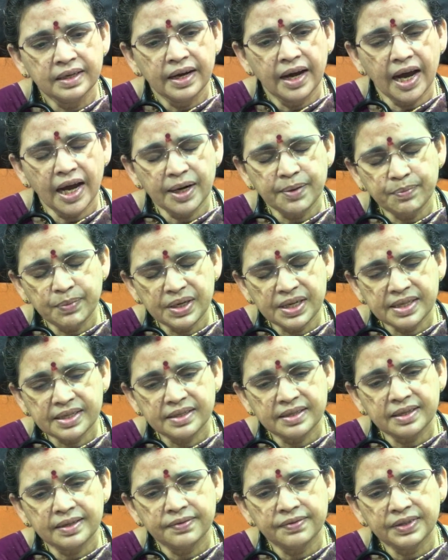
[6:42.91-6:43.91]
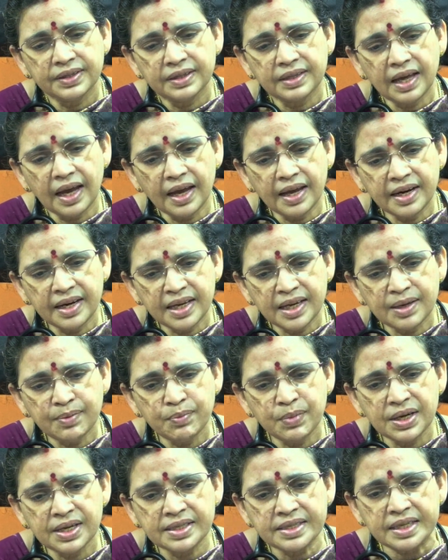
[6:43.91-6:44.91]
administer with any
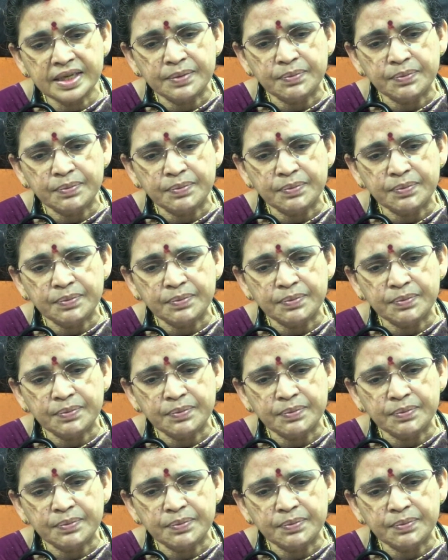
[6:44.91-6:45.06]
major